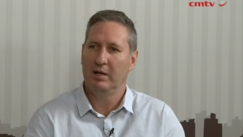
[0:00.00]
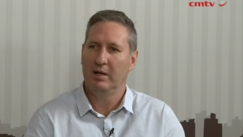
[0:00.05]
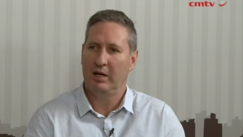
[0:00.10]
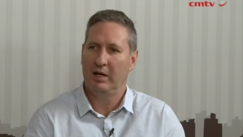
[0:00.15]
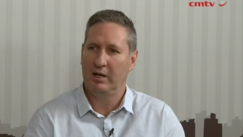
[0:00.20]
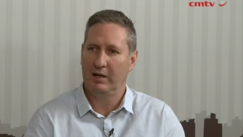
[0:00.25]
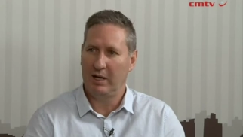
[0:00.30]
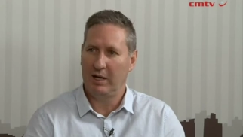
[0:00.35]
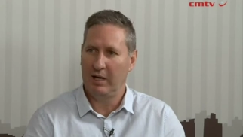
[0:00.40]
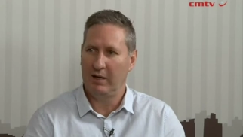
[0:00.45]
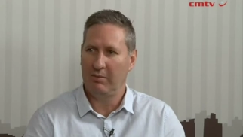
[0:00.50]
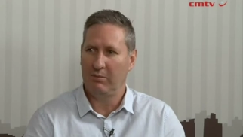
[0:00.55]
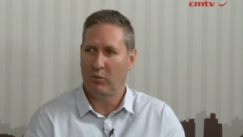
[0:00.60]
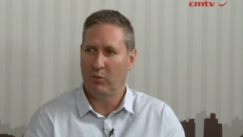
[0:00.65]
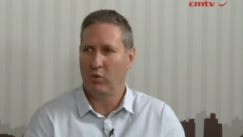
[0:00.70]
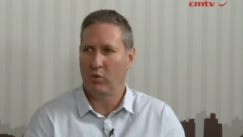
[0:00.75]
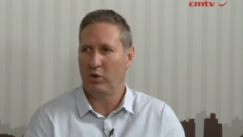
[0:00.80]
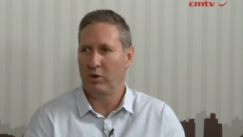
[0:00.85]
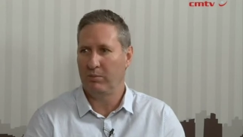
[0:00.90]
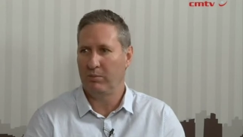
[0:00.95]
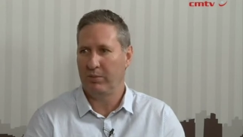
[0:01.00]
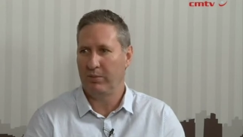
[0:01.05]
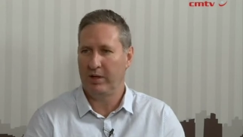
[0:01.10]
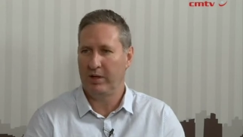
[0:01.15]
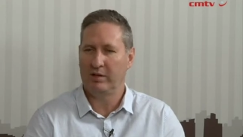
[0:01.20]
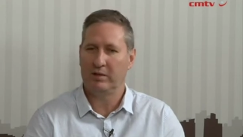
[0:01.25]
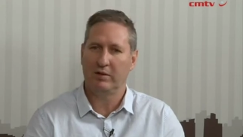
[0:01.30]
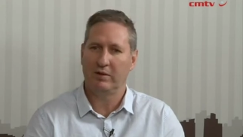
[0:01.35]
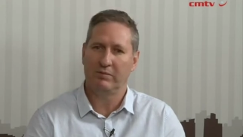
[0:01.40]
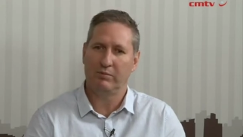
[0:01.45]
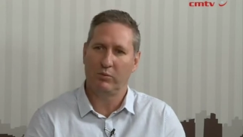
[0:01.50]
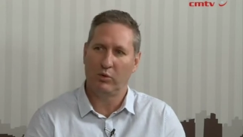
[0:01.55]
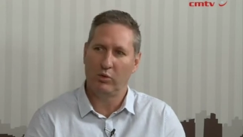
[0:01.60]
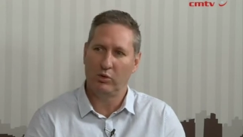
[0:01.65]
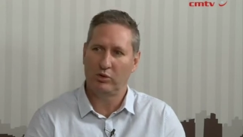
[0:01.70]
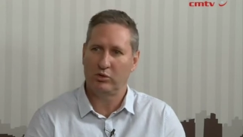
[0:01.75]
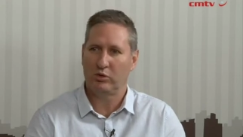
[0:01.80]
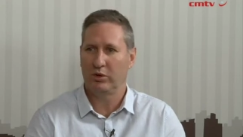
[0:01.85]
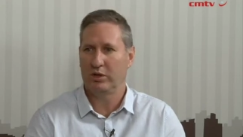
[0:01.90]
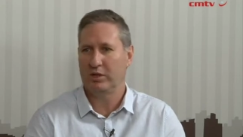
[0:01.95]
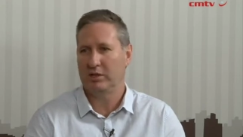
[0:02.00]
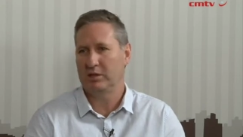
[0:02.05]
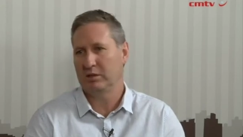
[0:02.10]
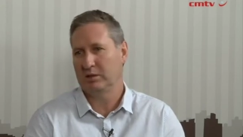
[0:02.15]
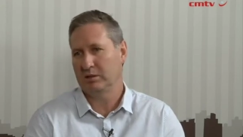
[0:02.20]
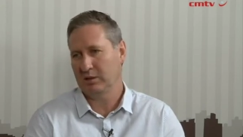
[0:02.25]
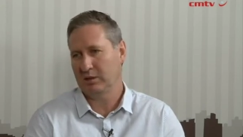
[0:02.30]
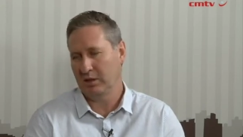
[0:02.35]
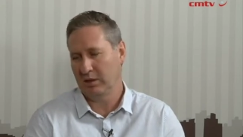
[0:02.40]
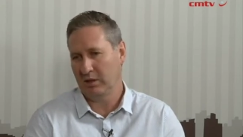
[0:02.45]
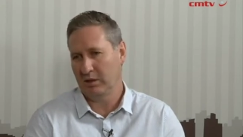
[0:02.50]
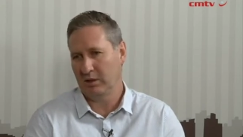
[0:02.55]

and again more competitive, more choice.